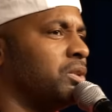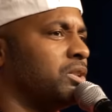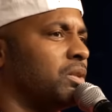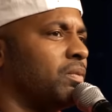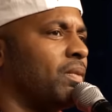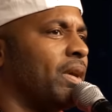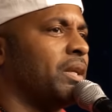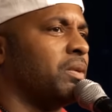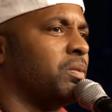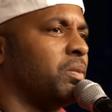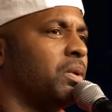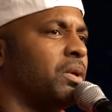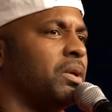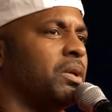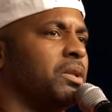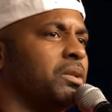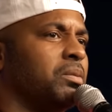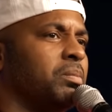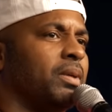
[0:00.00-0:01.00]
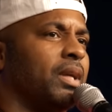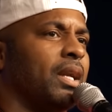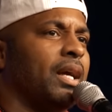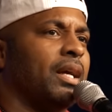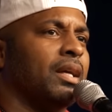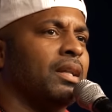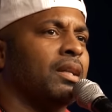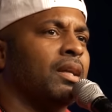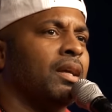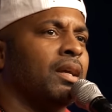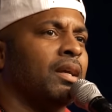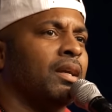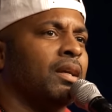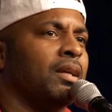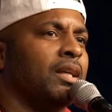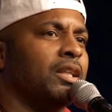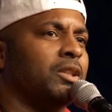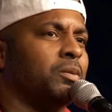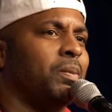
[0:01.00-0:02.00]
is the right word, but I
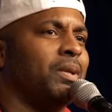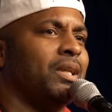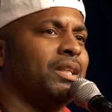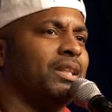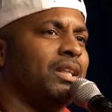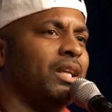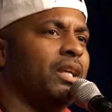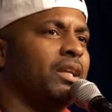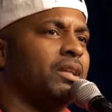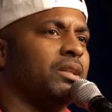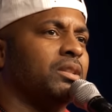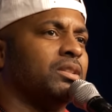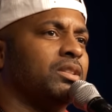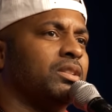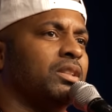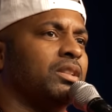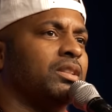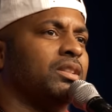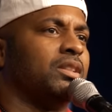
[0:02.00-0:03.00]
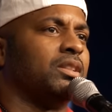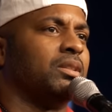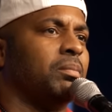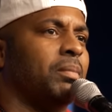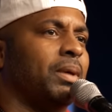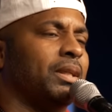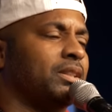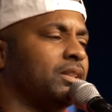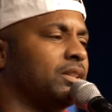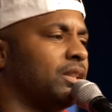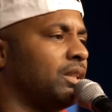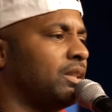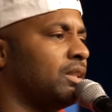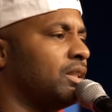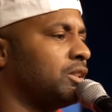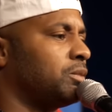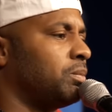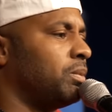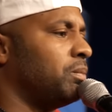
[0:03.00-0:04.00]
it's been a year since my
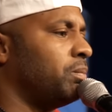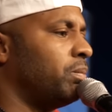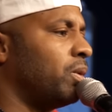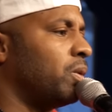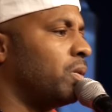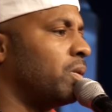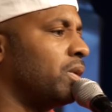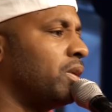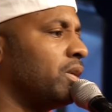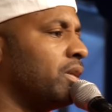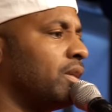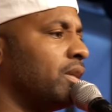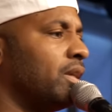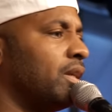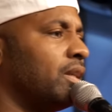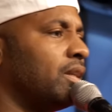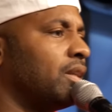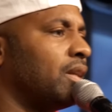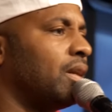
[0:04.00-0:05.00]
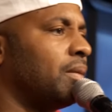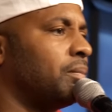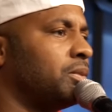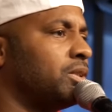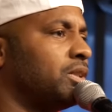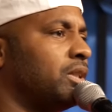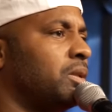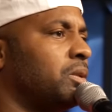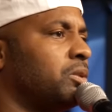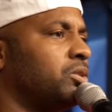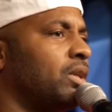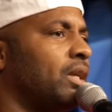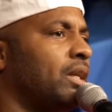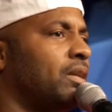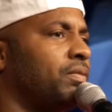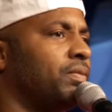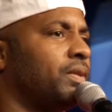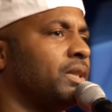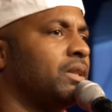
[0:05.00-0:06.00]
son has been born, and I'm still
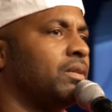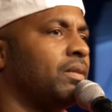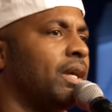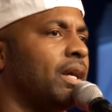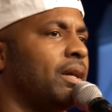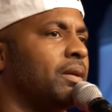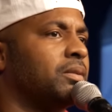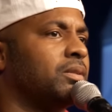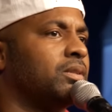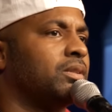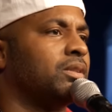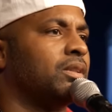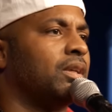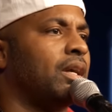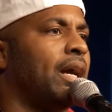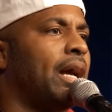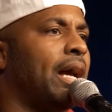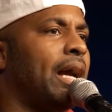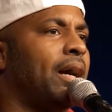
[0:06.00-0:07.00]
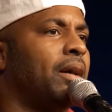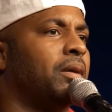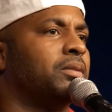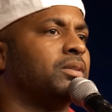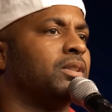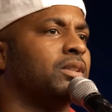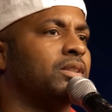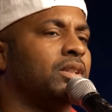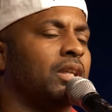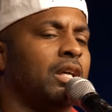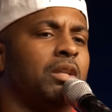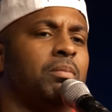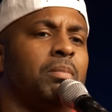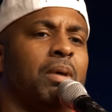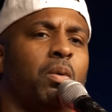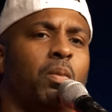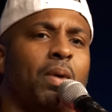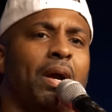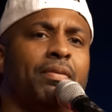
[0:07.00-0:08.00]
trying to figure out how to tell
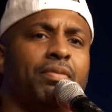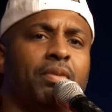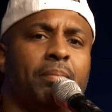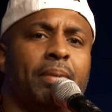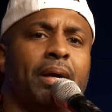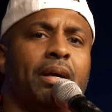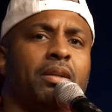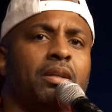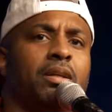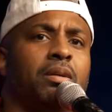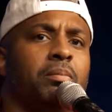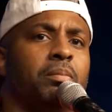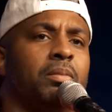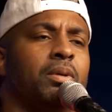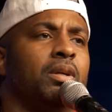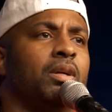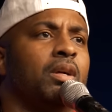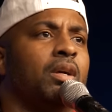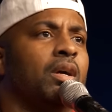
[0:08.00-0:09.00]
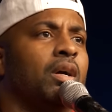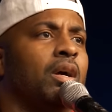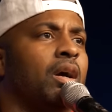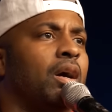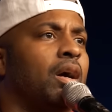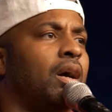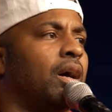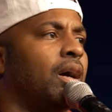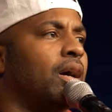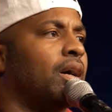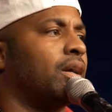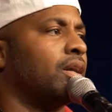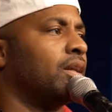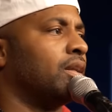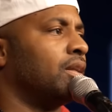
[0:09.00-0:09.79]
my wife about him. Uh,